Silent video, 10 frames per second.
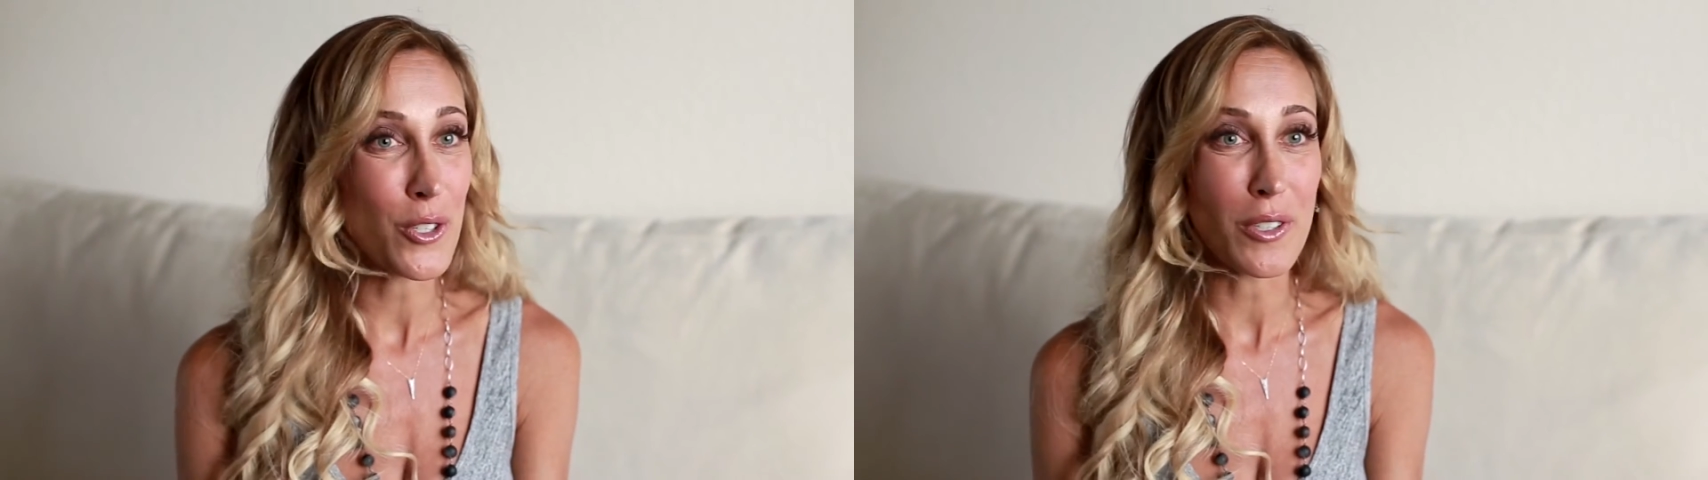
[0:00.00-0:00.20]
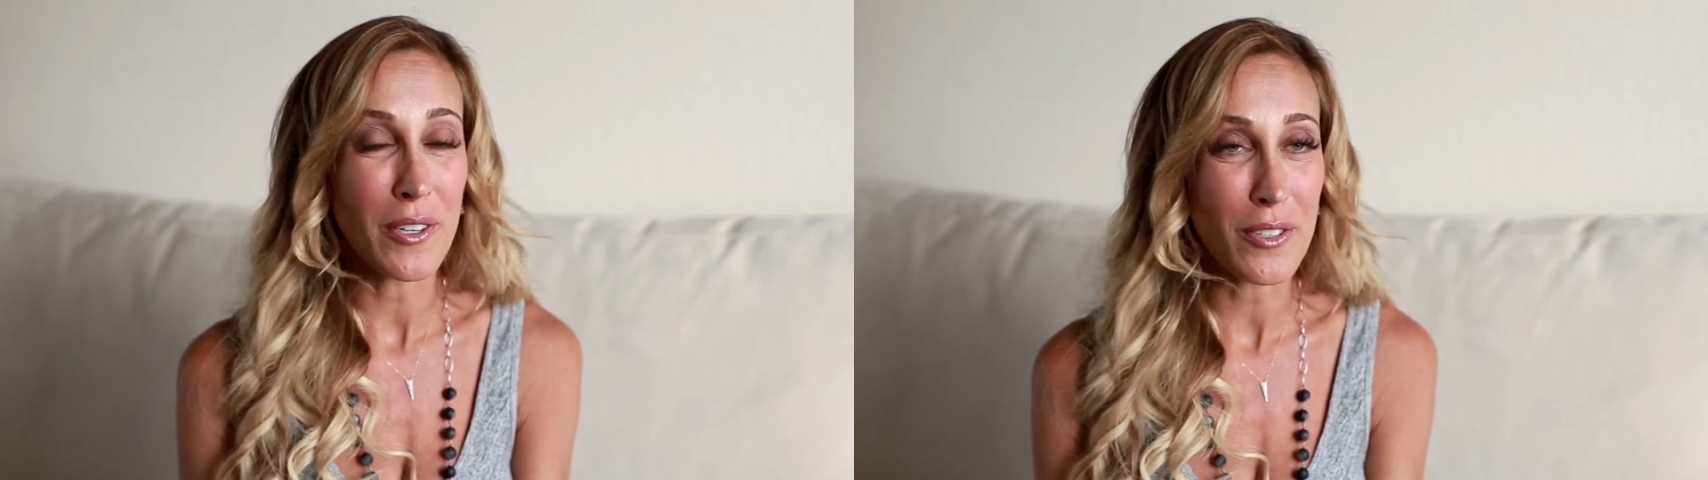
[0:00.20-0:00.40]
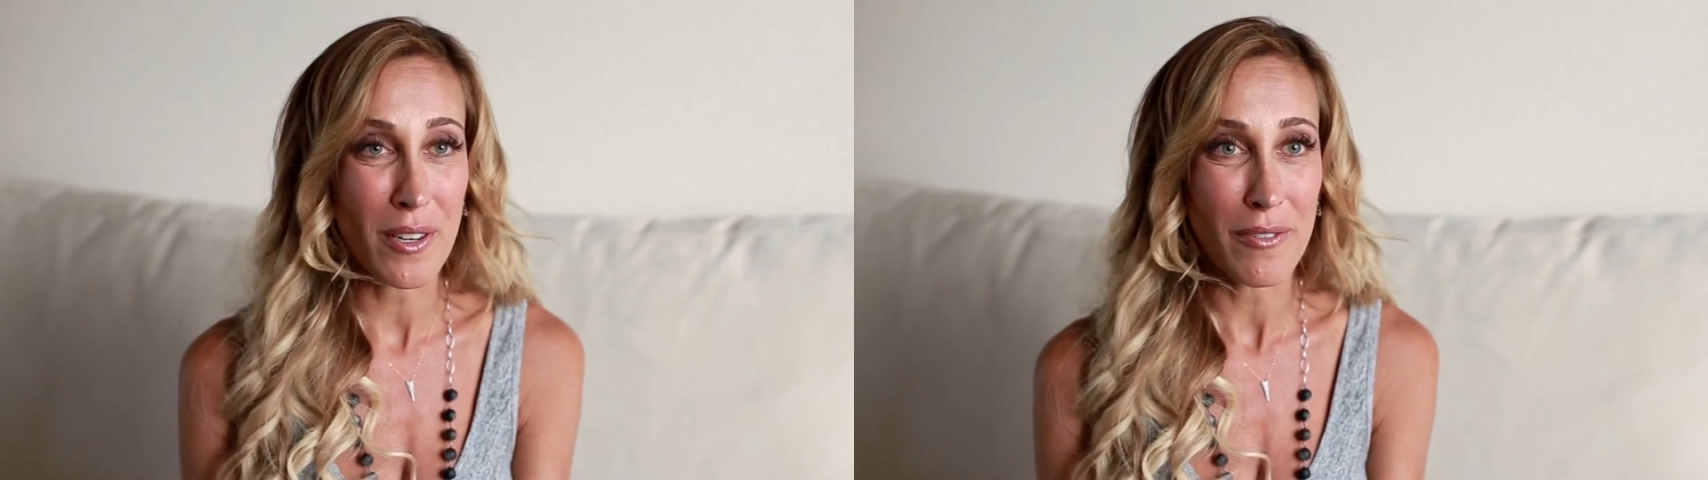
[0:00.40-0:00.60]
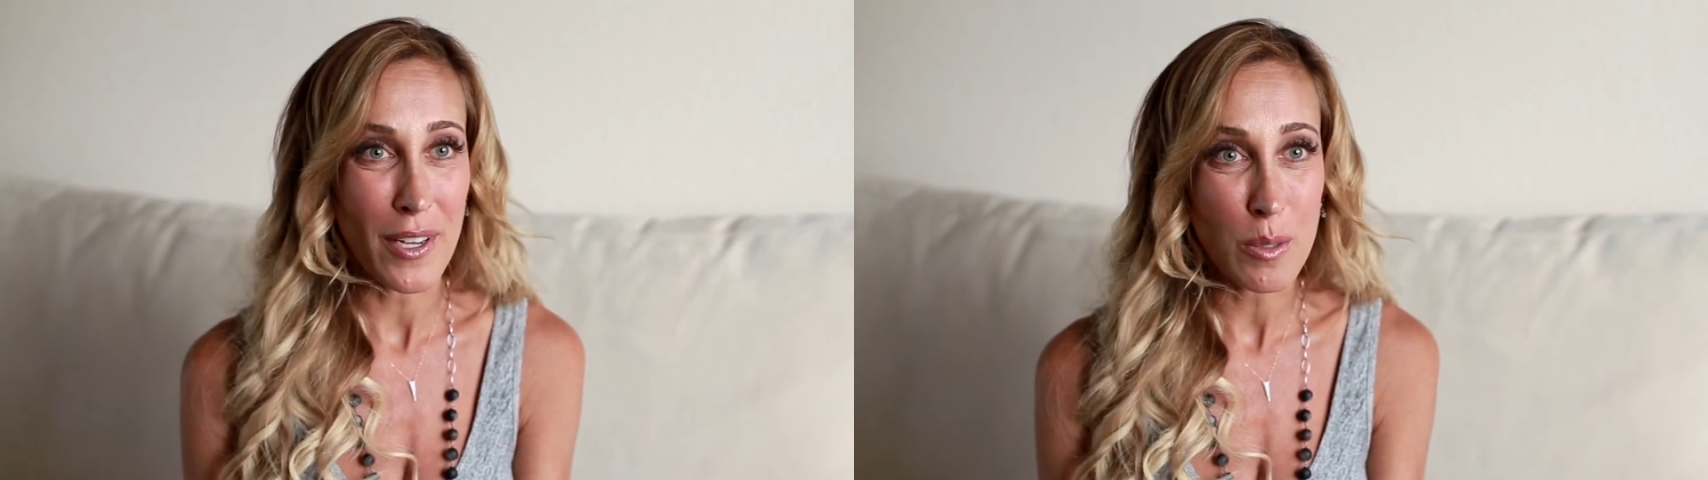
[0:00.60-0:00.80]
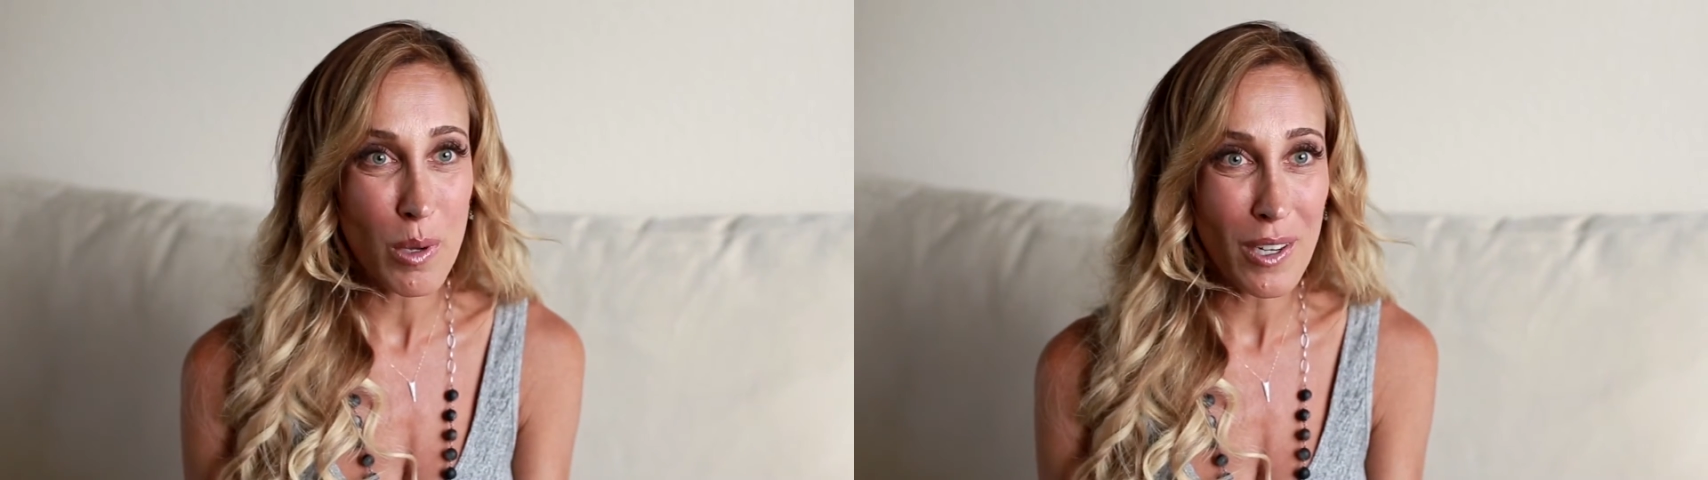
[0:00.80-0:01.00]
your leaders on
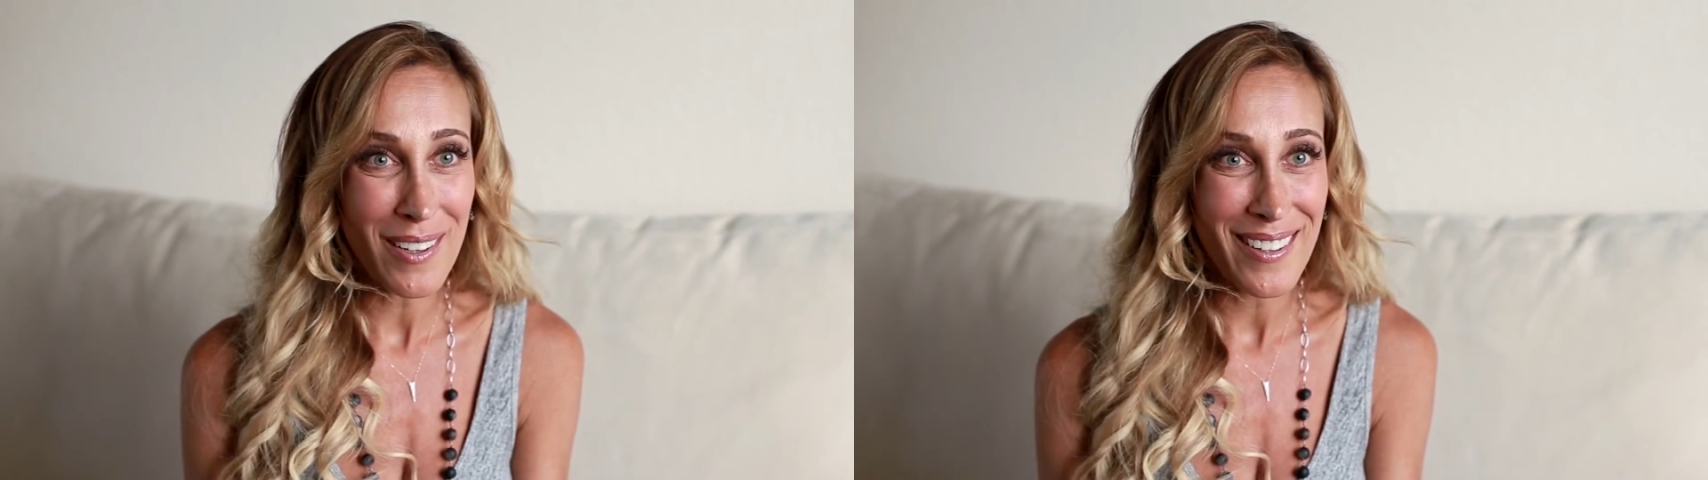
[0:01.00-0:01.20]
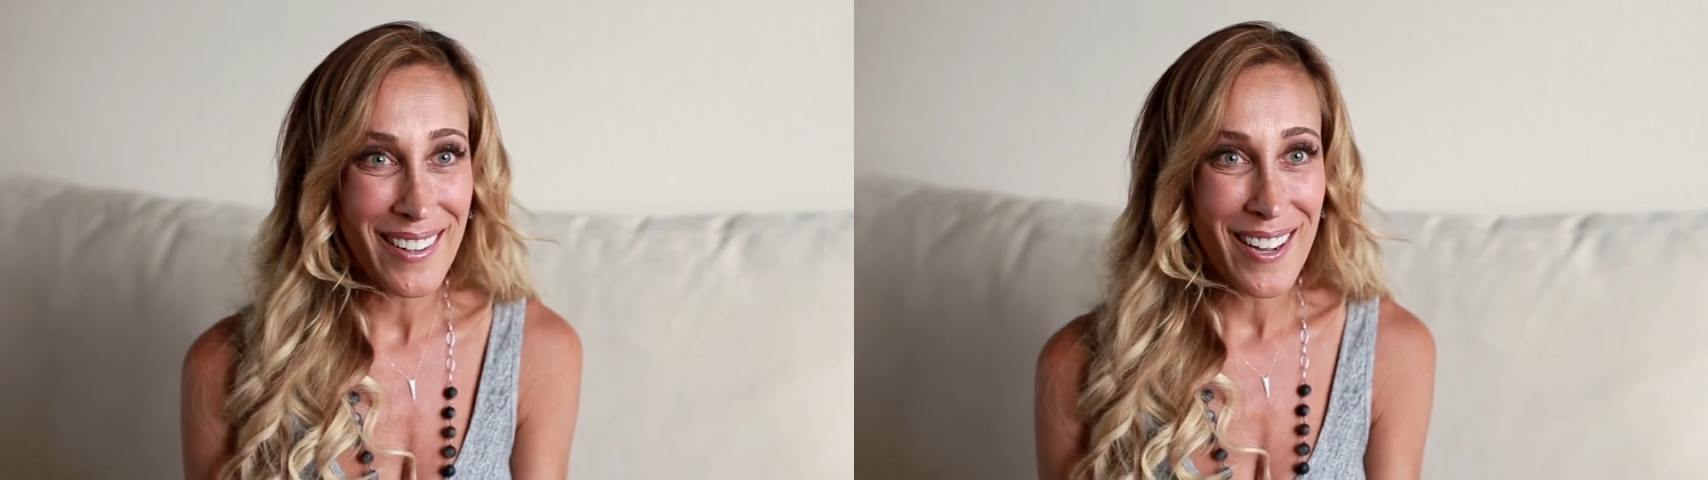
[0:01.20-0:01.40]
Facebook?